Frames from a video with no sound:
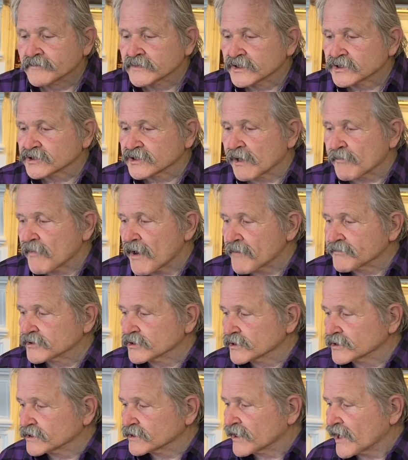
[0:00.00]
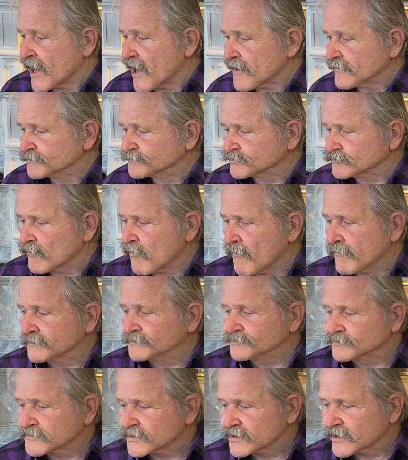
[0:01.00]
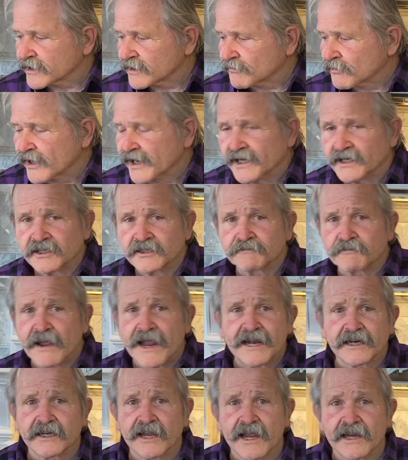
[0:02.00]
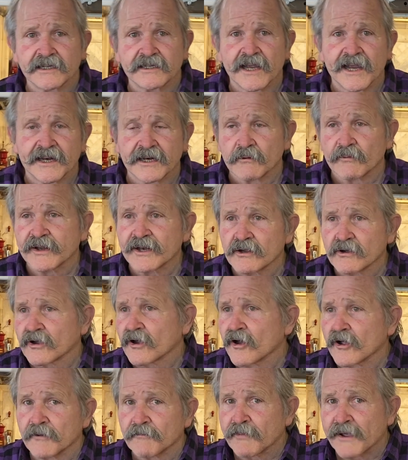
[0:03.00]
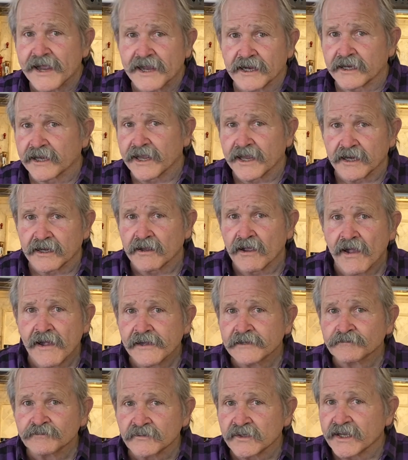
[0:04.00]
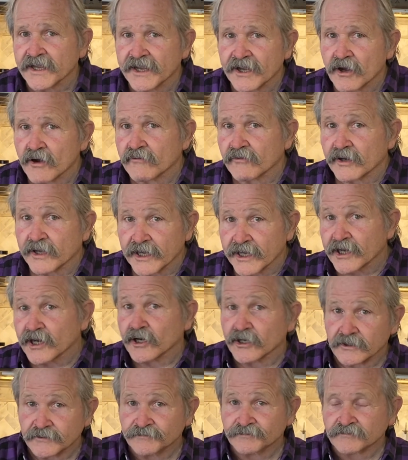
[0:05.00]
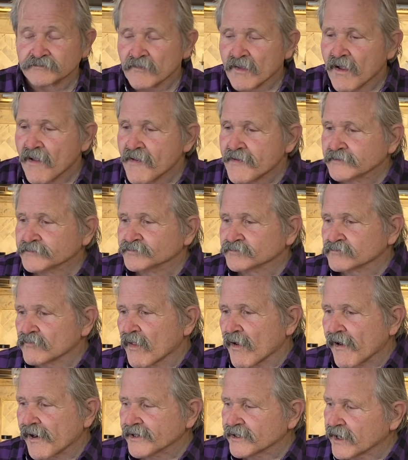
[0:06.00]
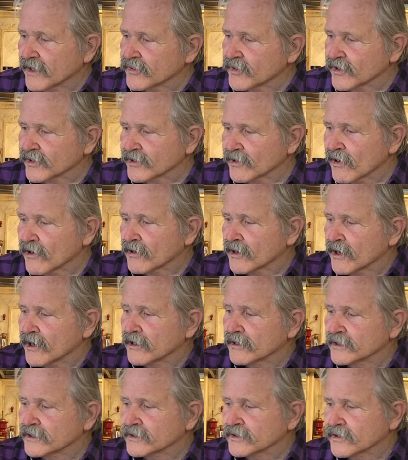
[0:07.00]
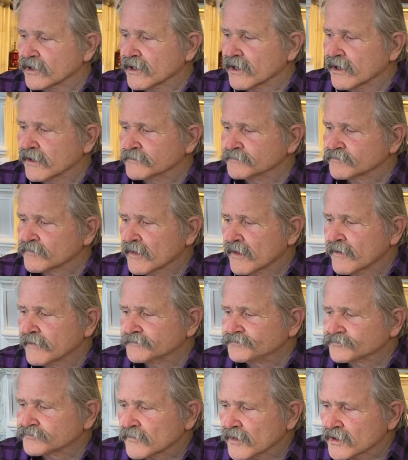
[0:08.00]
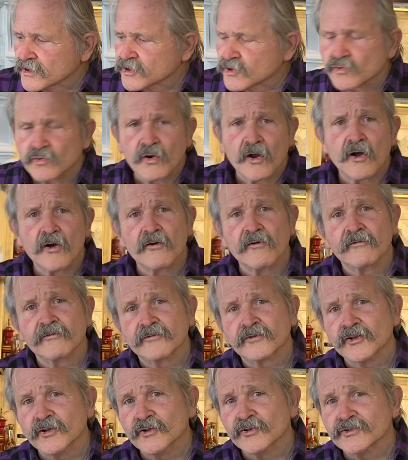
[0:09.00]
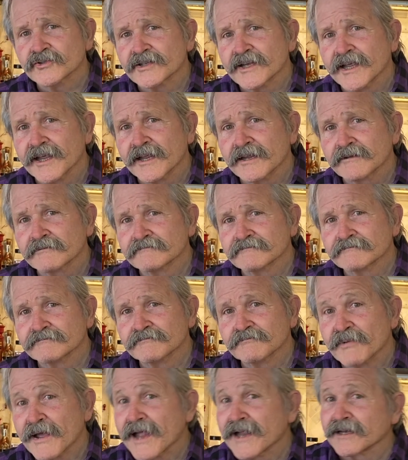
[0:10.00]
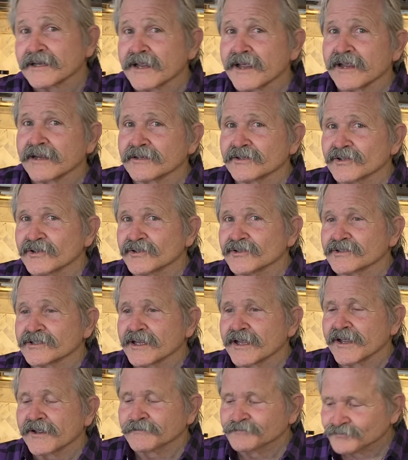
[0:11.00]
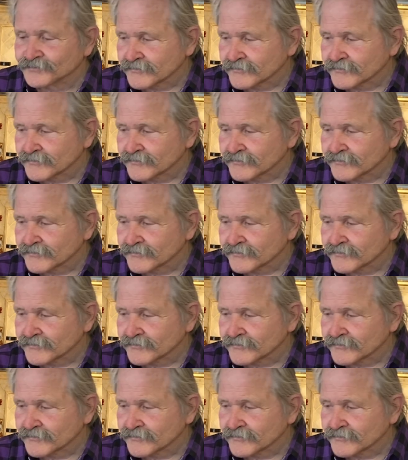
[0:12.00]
is something I'm doing today, celebrating as Pancake Day. Now, we don't call it Pancake Day over here. I think y'all call it Shrove Tuesday, Pancake Tuesday.